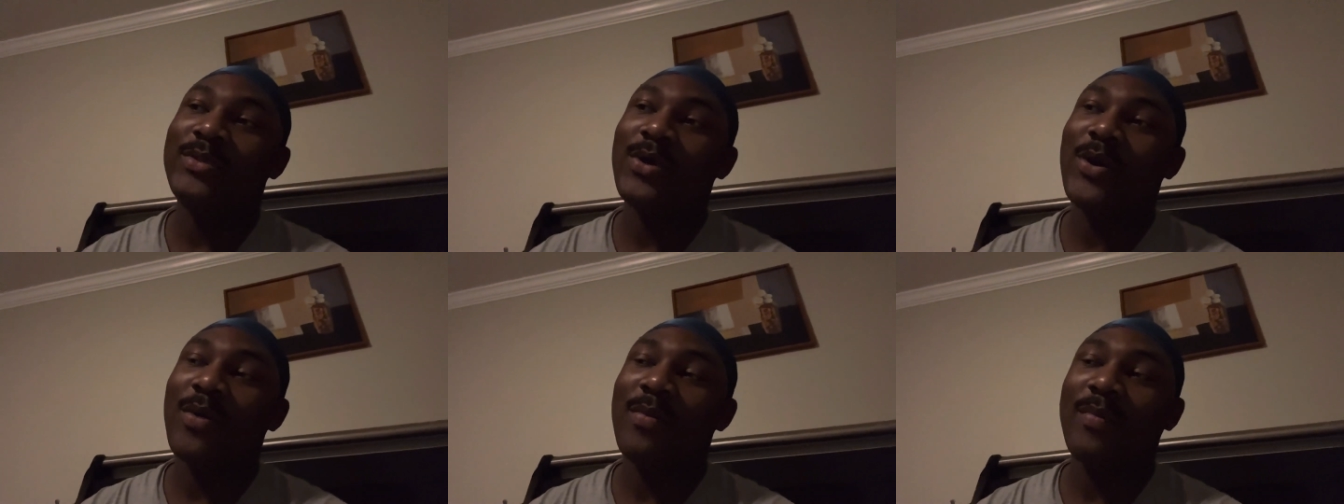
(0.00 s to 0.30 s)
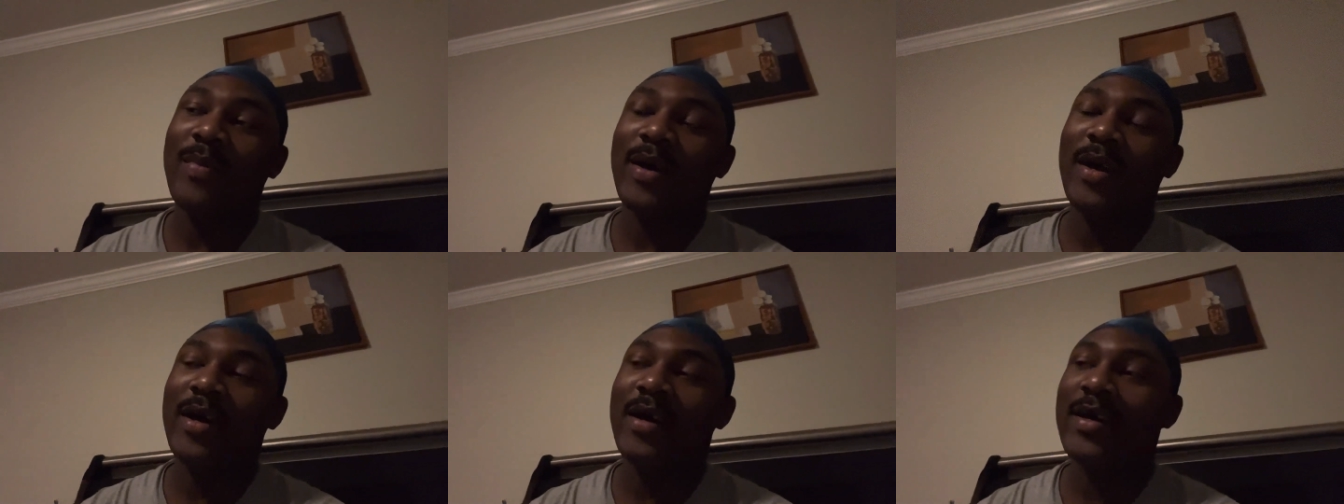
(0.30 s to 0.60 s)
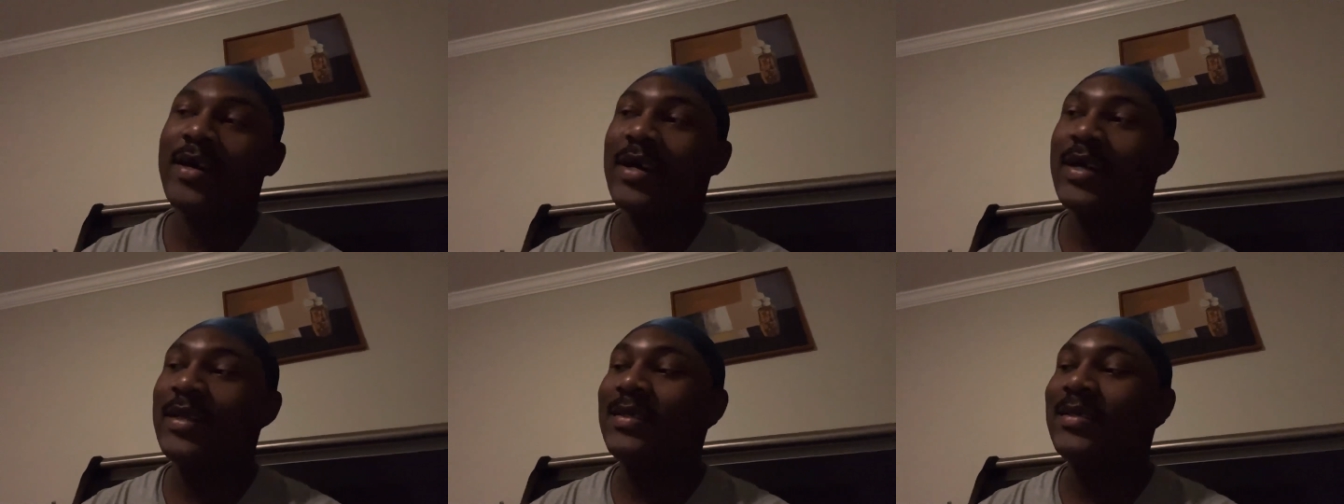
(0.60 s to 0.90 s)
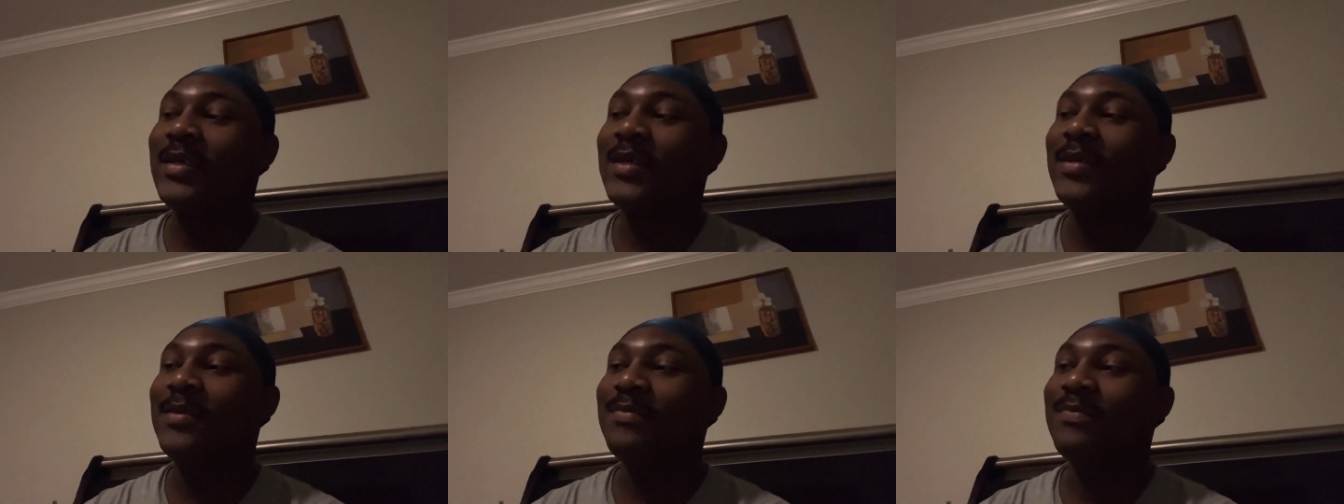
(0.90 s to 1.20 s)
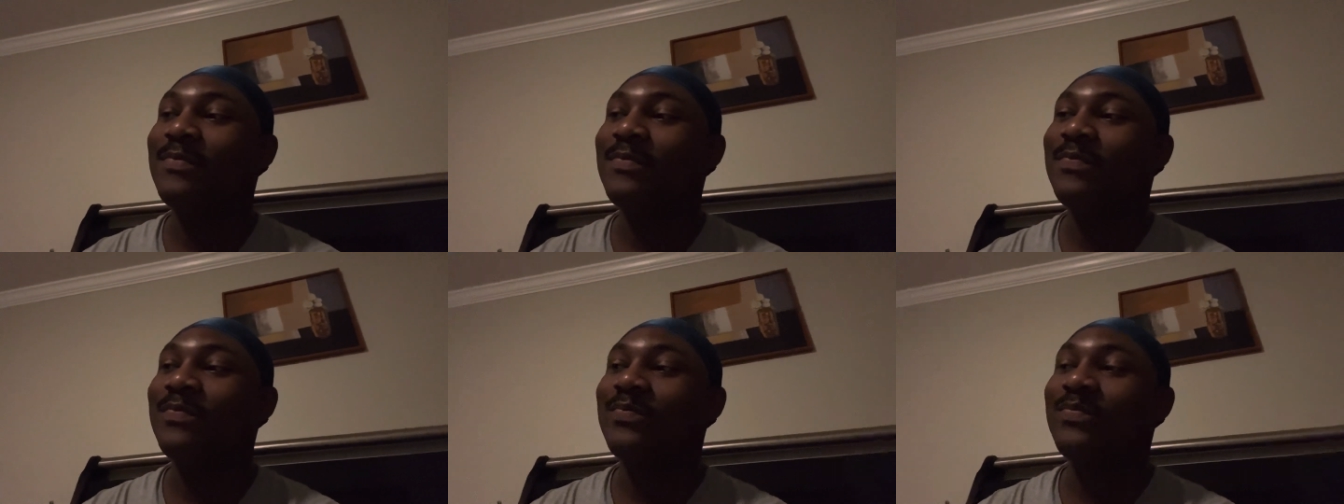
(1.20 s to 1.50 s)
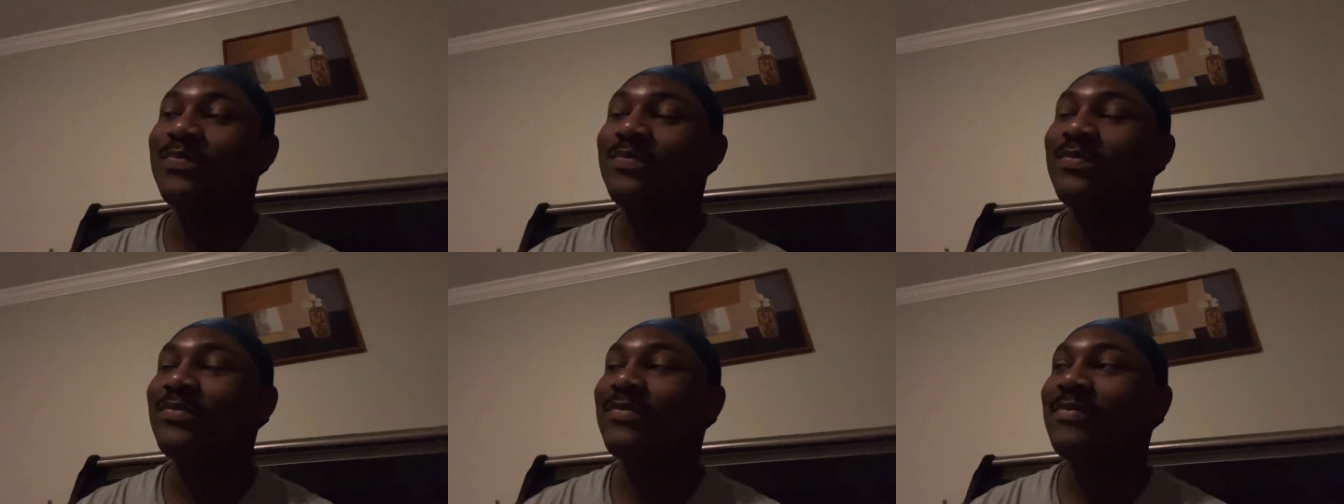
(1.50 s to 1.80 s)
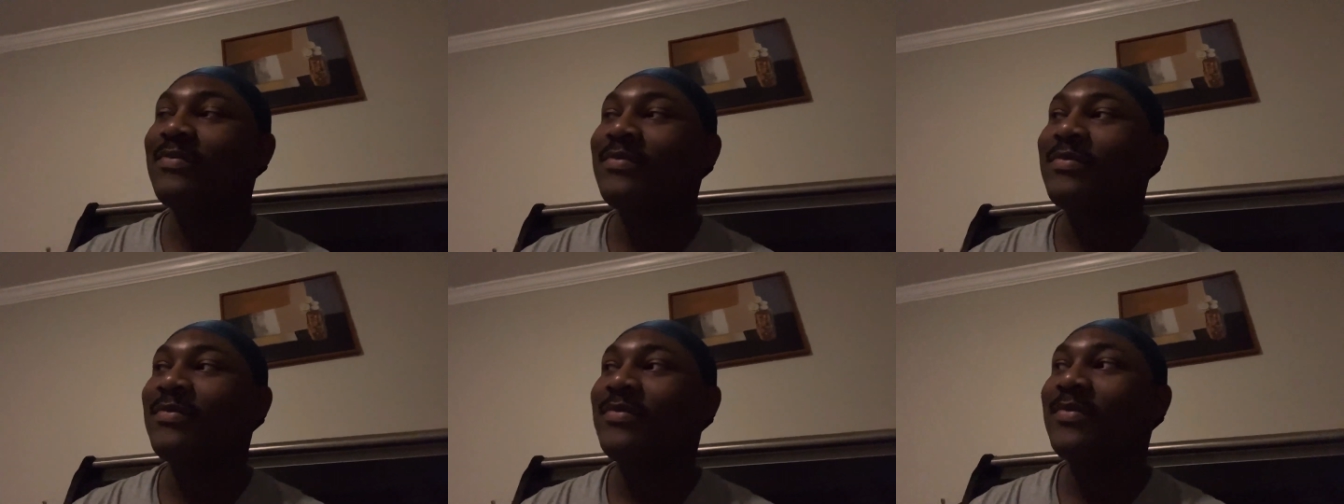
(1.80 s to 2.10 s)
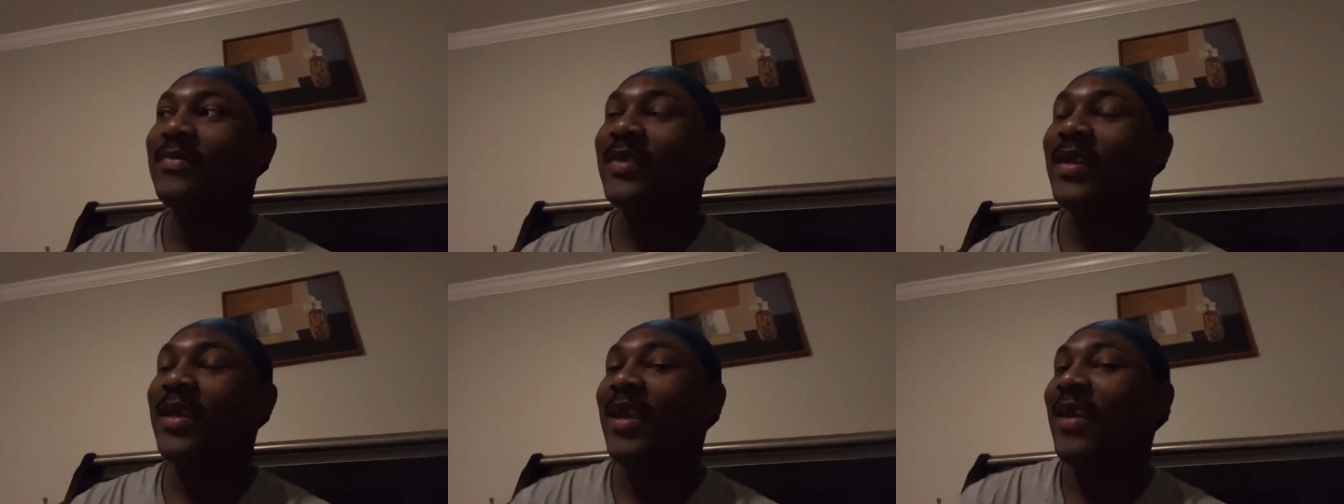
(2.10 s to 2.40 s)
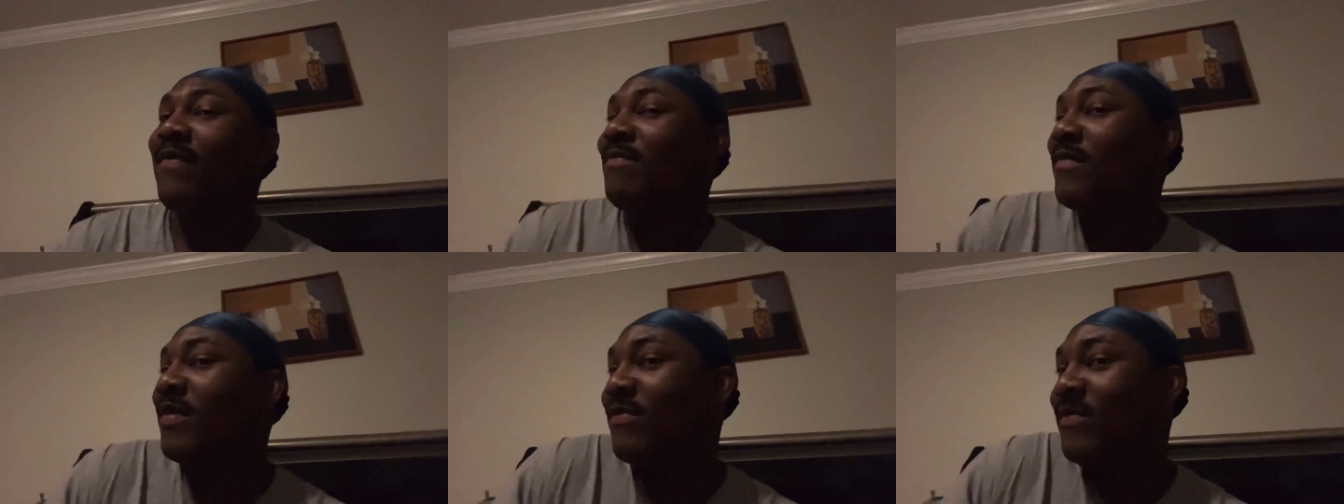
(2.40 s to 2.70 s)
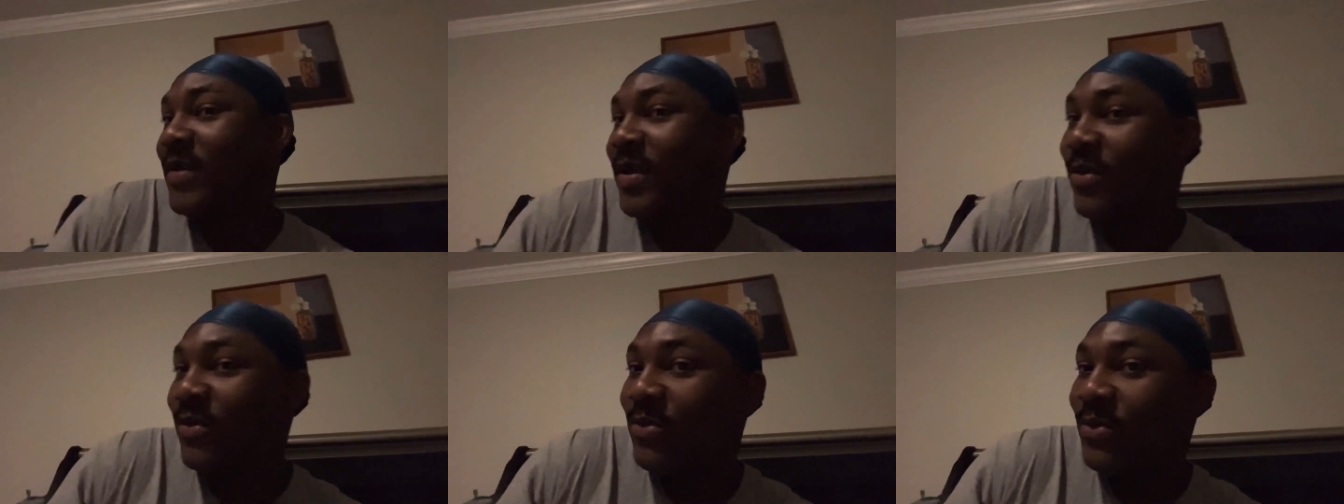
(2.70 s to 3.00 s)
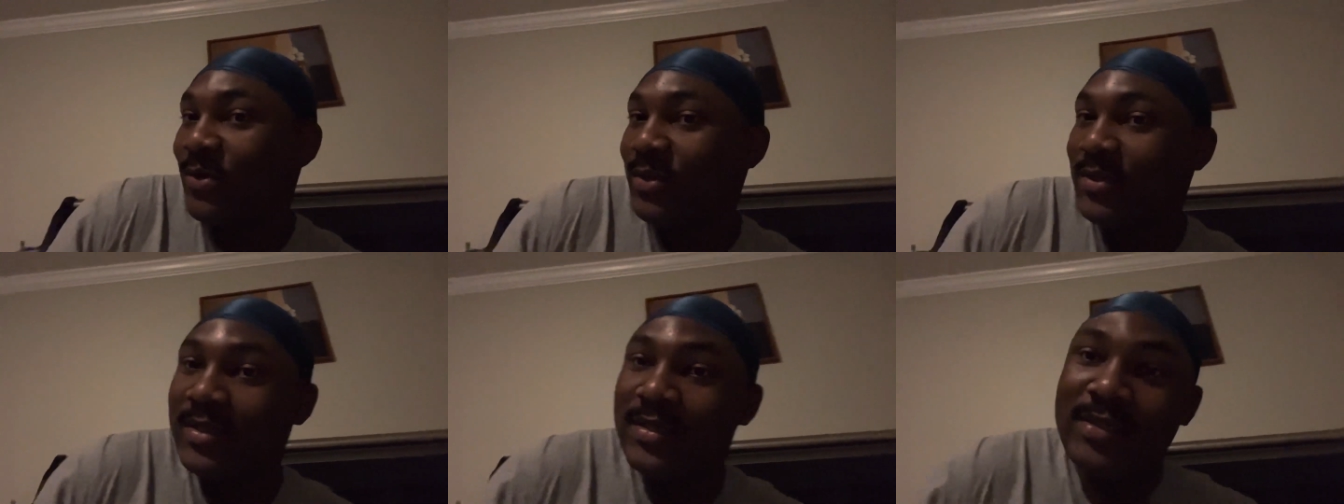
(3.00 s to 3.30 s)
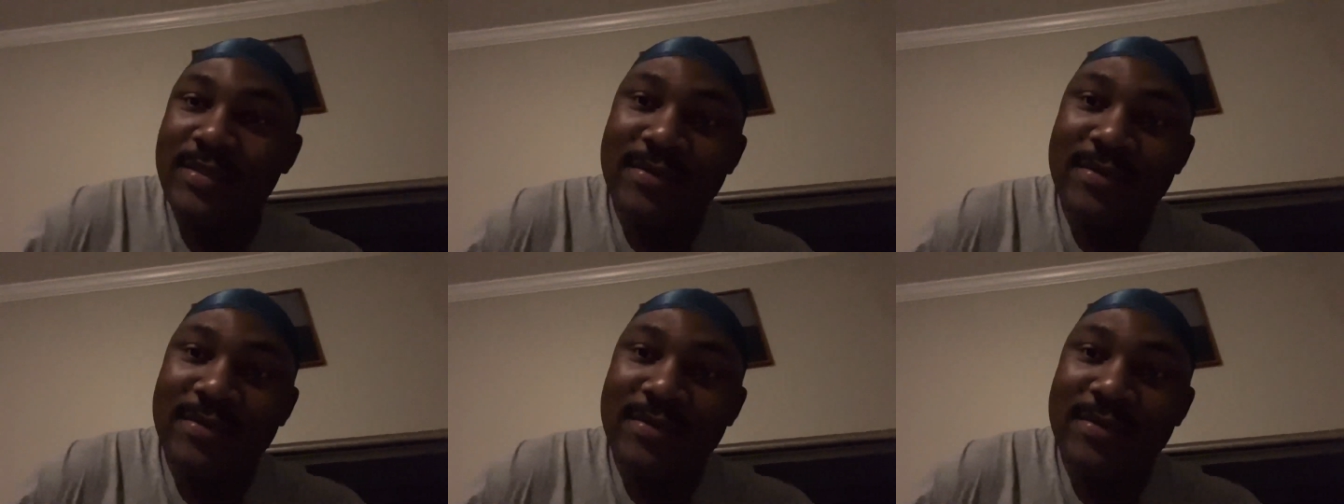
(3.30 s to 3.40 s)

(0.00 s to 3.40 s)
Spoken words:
come back and give my final thoughts.